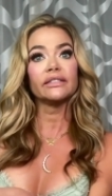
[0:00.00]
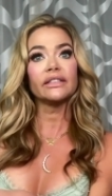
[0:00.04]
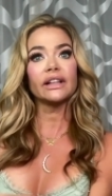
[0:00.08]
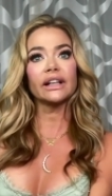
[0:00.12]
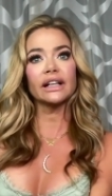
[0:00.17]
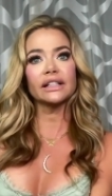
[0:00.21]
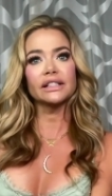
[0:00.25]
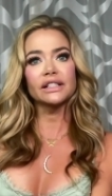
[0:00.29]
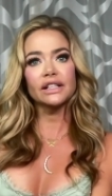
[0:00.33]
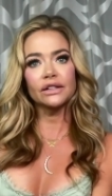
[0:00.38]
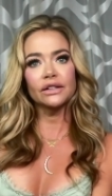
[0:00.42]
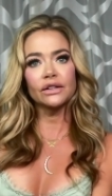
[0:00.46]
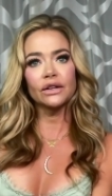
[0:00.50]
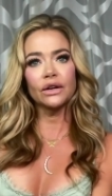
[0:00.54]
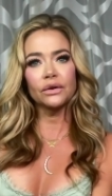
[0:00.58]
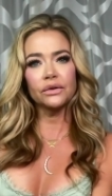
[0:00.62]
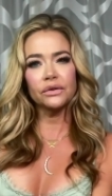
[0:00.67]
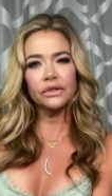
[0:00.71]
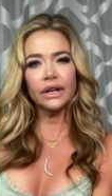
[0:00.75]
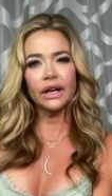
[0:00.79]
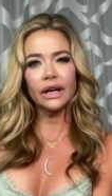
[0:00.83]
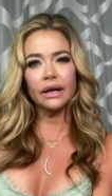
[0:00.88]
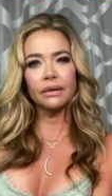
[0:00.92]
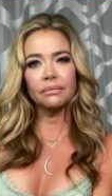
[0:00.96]
They got to know
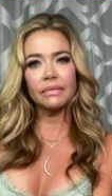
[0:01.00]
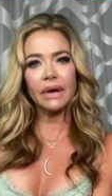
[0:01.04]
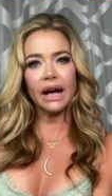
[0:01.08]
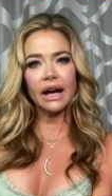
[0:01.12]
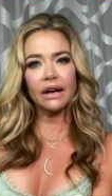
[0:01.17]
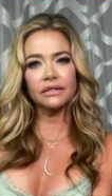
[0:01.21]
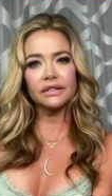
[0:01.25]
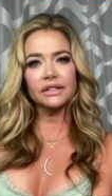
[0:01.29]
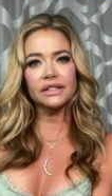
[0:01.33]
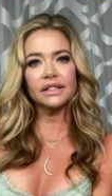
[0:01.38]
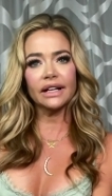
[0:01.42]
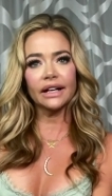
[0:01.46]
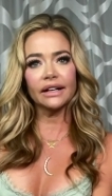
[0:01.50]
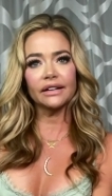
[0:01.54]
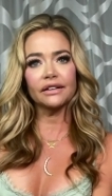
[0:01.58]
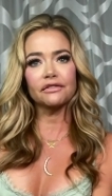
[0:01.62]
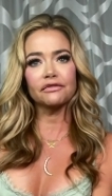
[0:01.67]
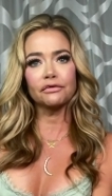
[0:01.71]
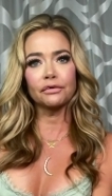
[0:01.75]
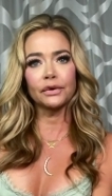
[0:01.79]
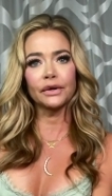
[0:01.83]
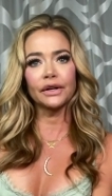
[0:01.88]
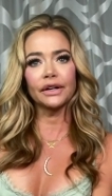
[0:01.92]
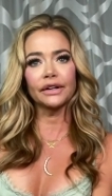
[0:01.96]
them outside
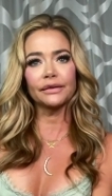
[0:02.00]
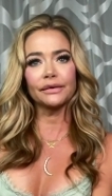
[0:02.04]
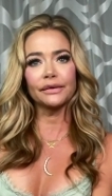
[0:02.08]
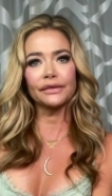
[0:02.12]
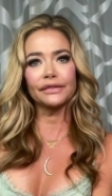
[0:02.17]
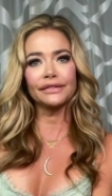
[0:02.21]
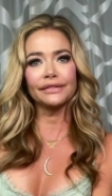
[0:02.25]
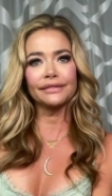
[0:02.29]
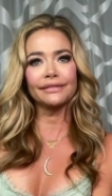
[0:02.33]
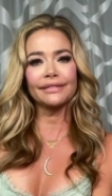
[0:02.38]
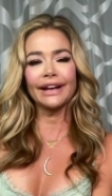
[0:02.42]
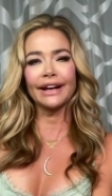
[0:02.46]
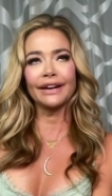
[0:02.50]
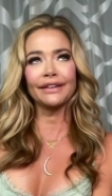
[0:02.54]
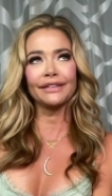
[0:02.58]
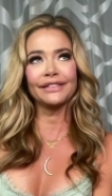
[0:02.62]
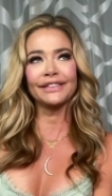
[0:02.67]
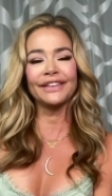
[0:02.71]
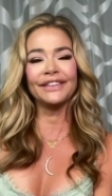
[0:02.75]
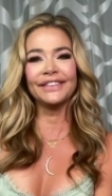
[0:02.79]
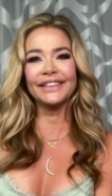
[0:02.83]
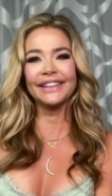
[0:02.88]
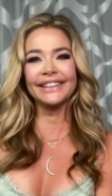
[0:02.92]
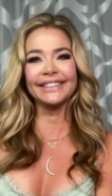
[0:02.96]
of work without
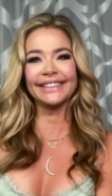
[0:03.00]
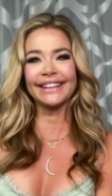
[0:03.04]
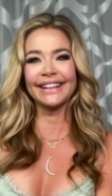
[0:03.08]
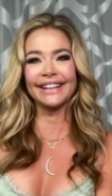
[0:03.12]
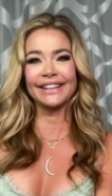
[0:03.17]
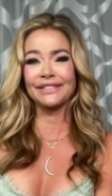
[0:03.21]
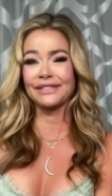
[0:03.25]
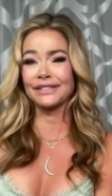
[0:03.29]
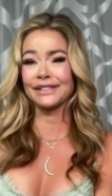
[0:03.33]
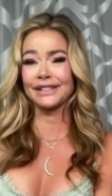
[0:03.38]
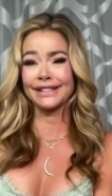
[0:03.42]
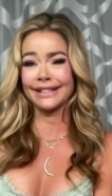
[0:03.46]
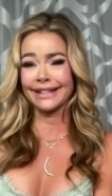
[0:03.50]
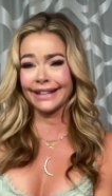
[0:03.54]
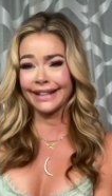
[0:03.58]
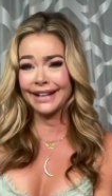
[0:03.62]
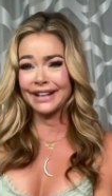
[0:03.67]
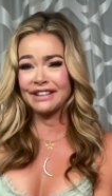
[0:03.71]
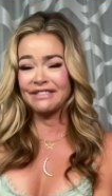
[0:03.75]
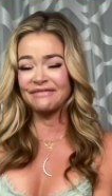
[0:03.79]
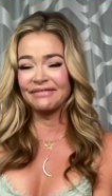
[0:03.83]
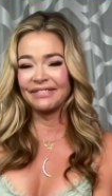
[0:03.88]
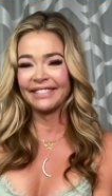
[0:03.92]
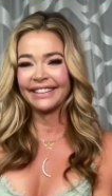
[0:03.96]
knowing that it was
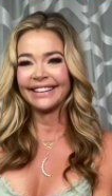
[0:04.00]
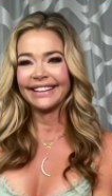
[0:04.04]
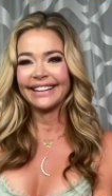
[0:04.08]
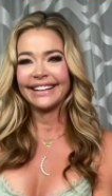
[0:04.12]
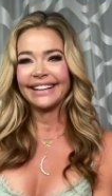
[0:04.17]
them.